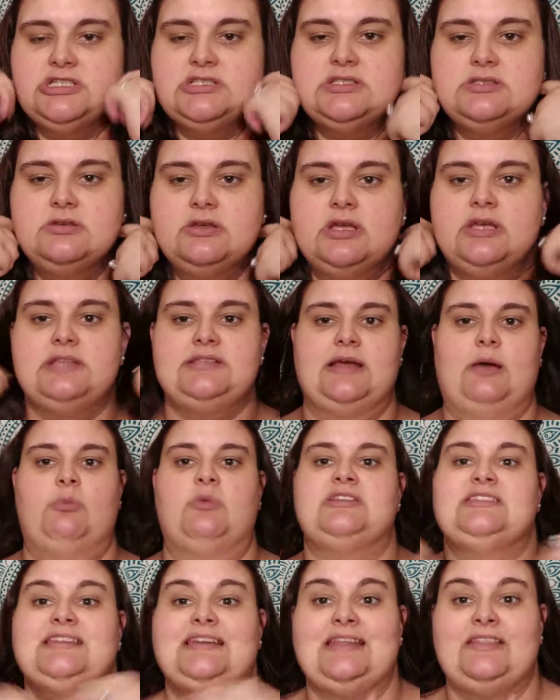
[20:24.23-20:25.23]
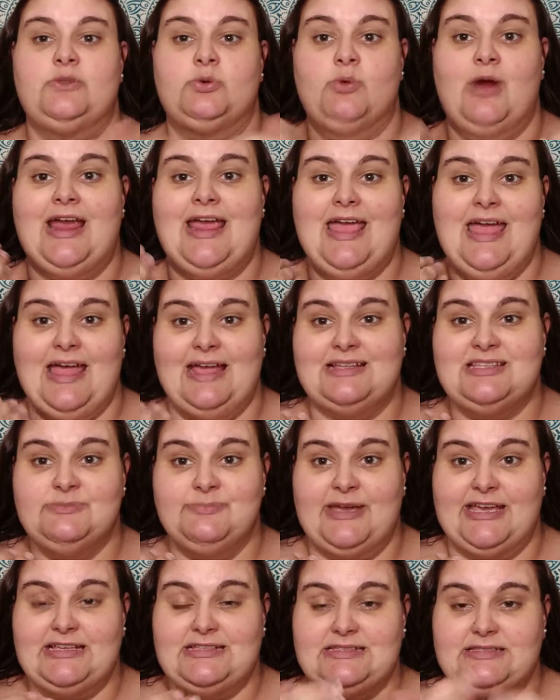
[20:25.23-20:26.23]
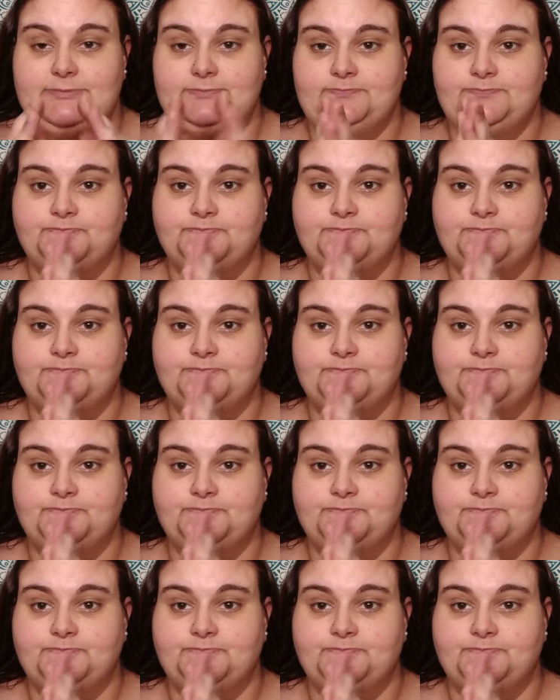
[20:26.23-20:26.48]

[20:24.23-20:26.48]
just because I wasn't in the right headspace.